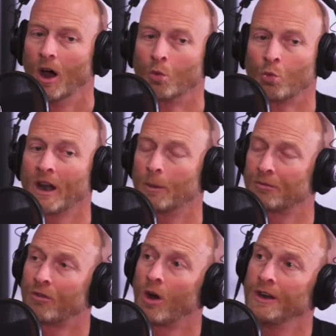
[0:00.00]
Right up
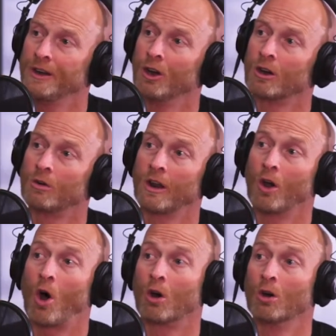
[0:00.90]
front, you're going to run an
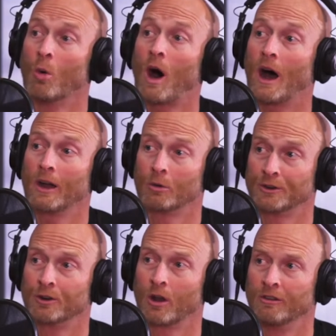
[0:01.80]
ROI, a
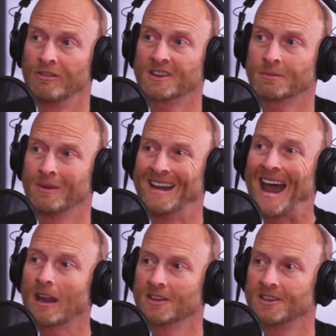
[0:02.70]
return on investment
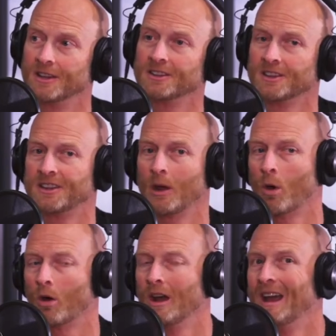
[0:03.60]
analysis, to say,
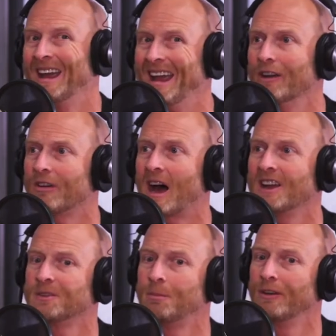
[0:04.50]
well, if I
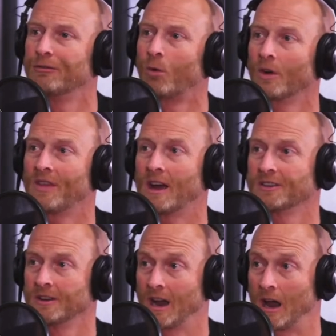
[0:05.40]
spend
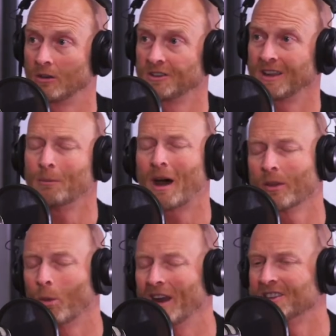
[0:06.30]
$4,000, and by the way, it's